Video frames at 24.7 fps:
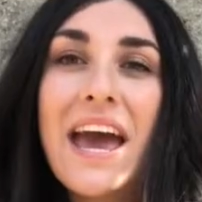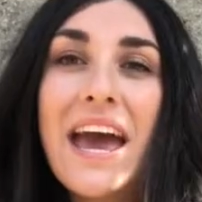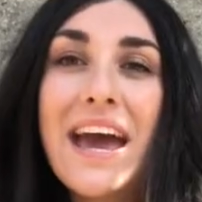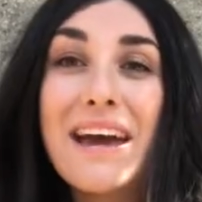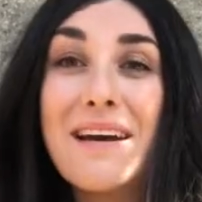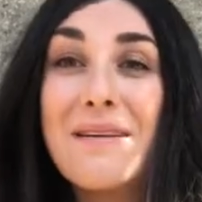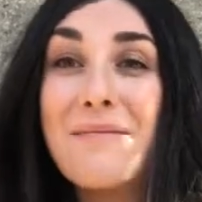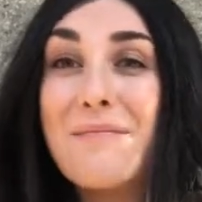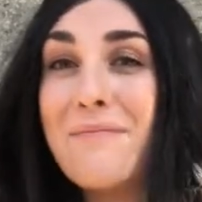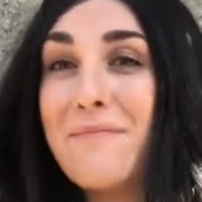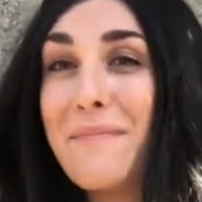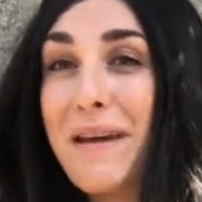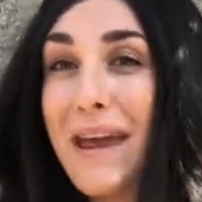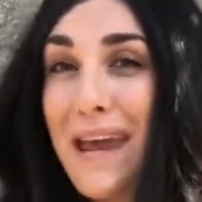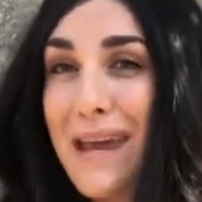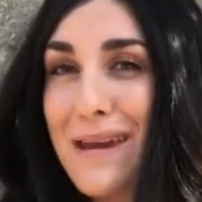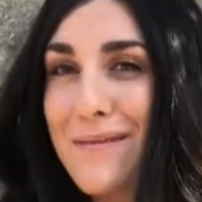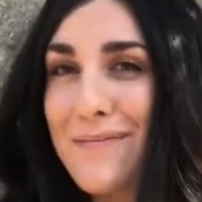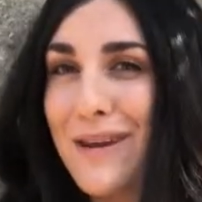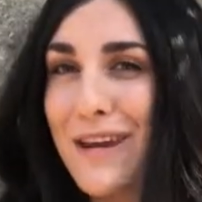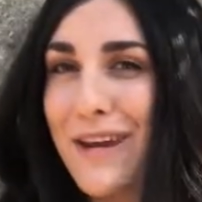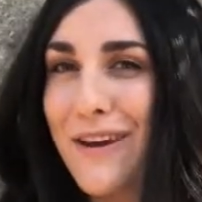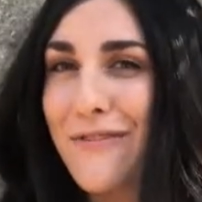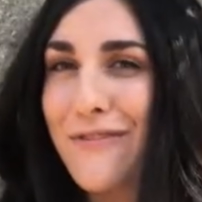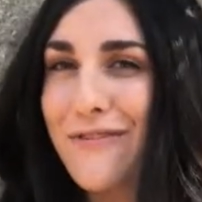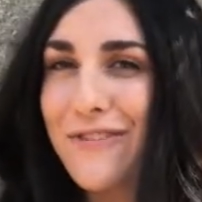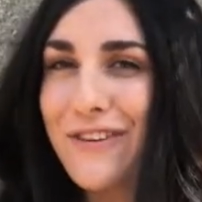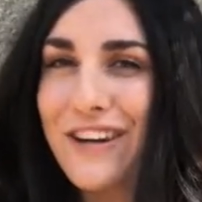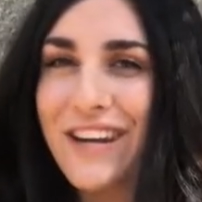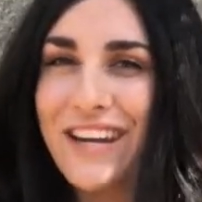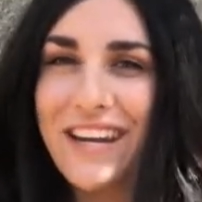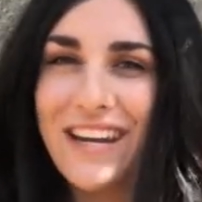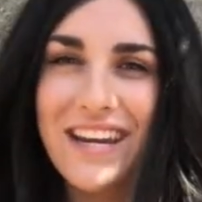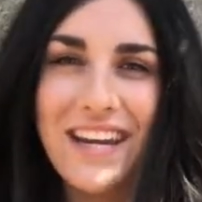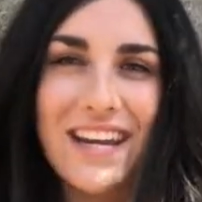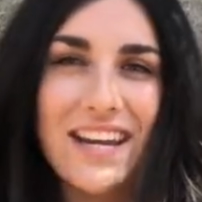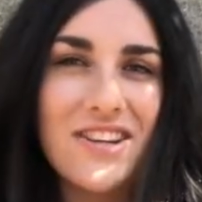And maybe for
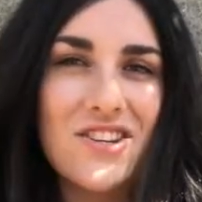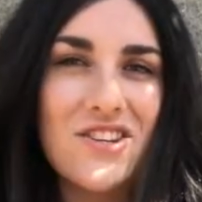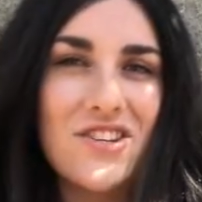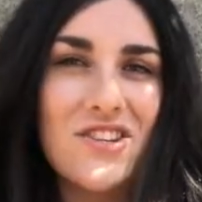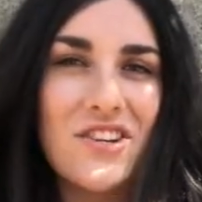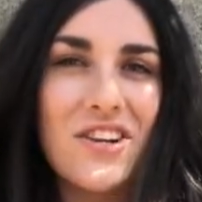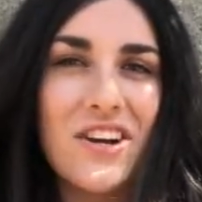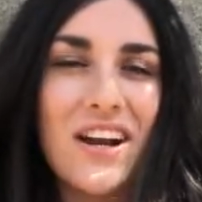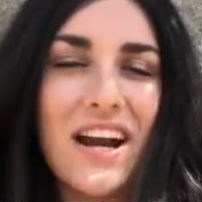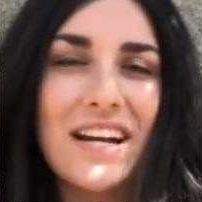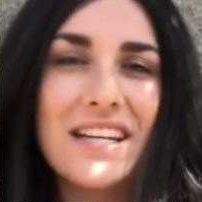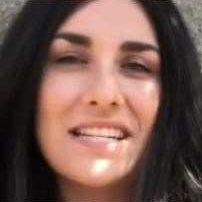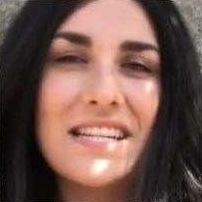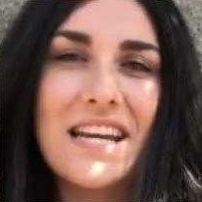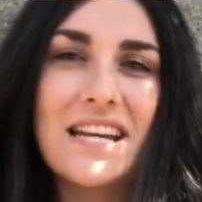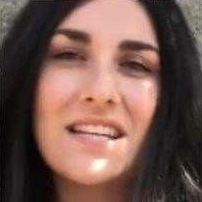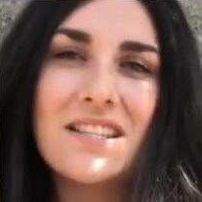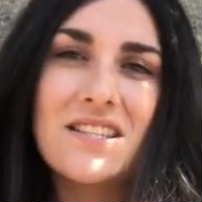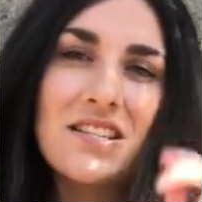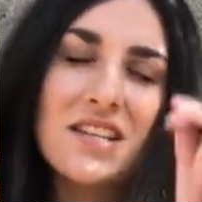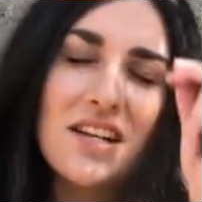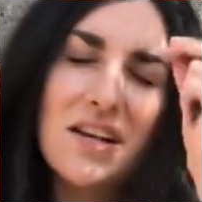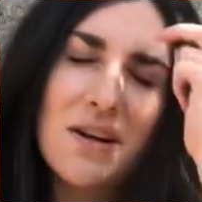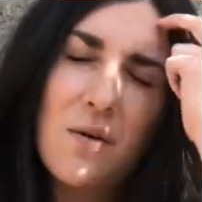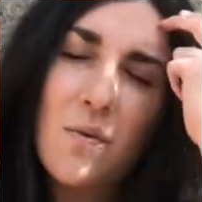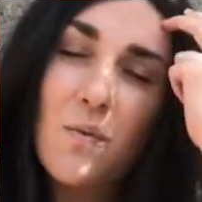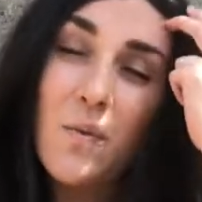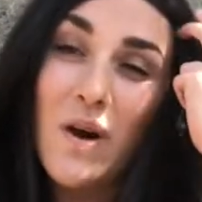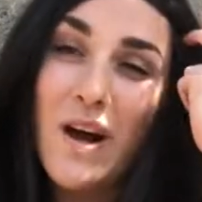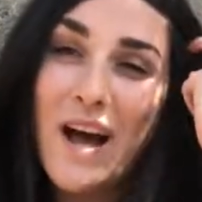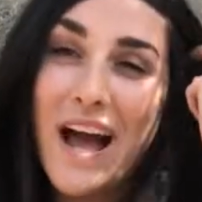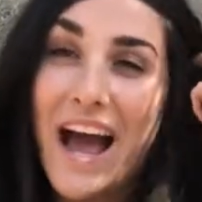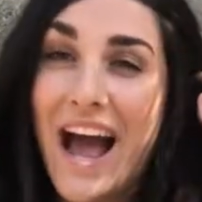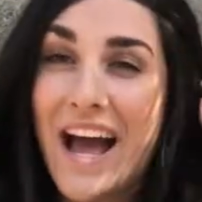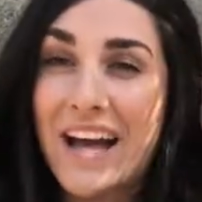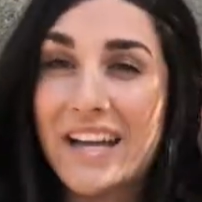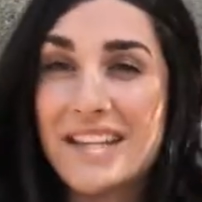each correct answer, we'll
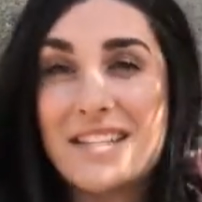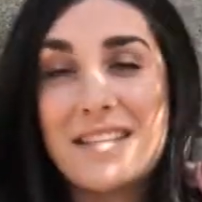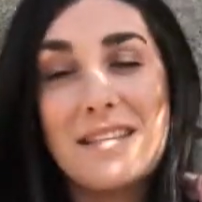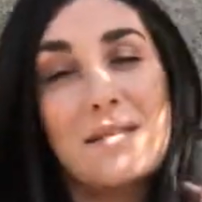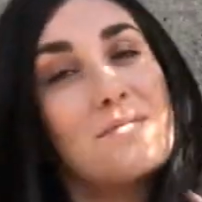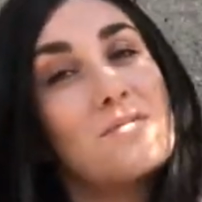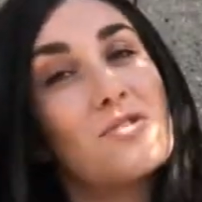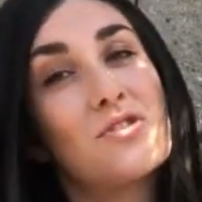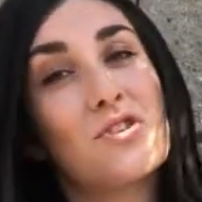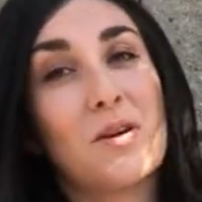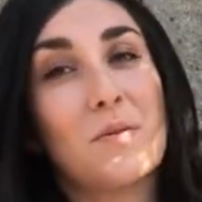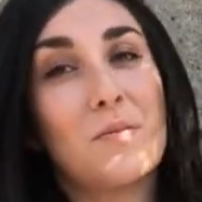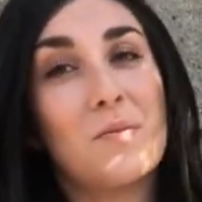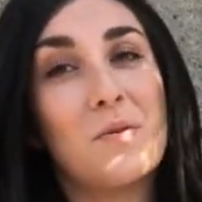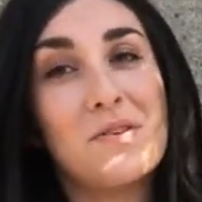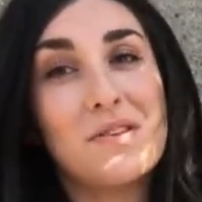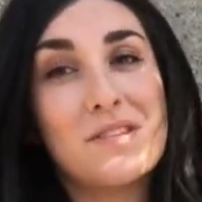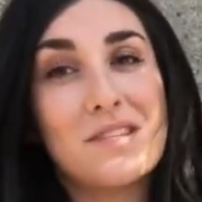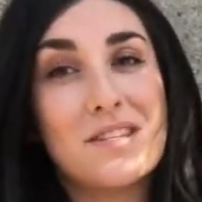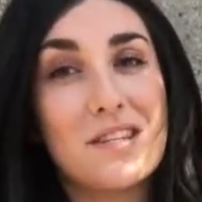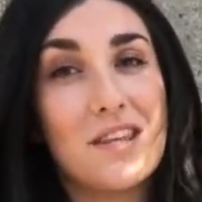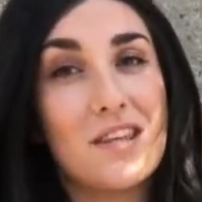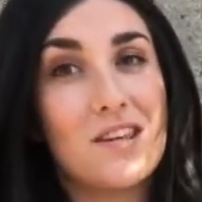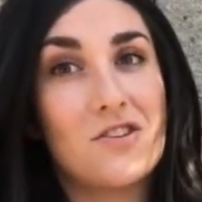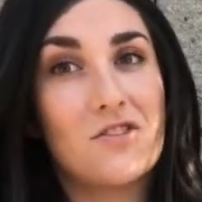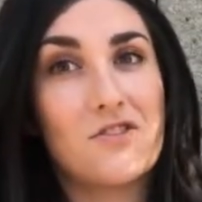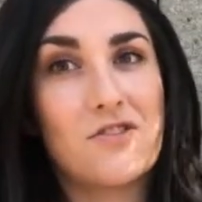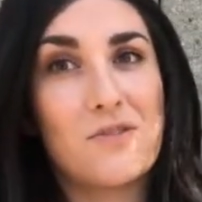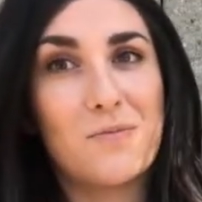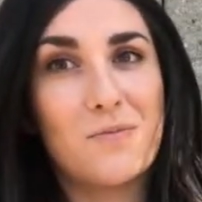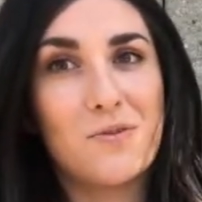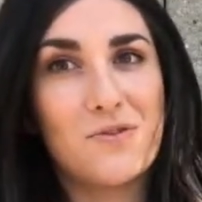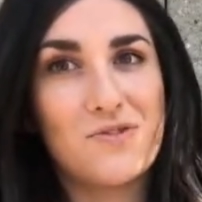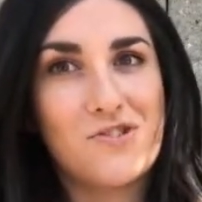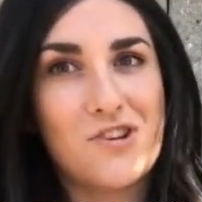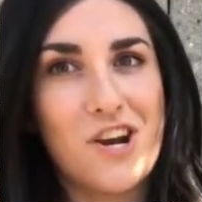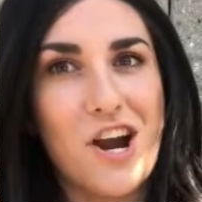add some triples to the
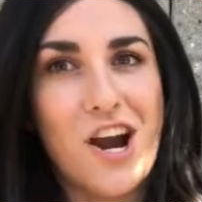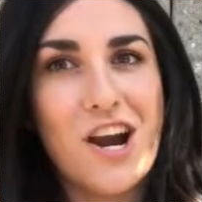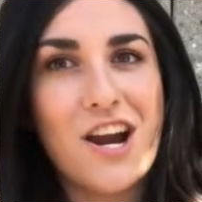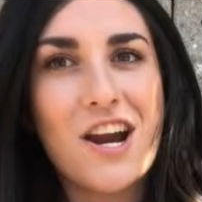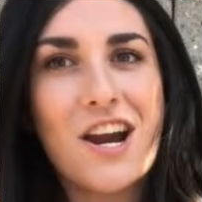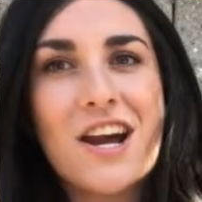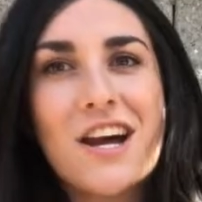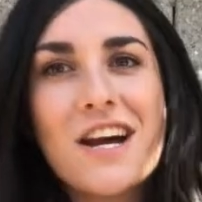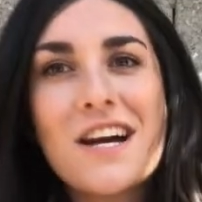triple jar.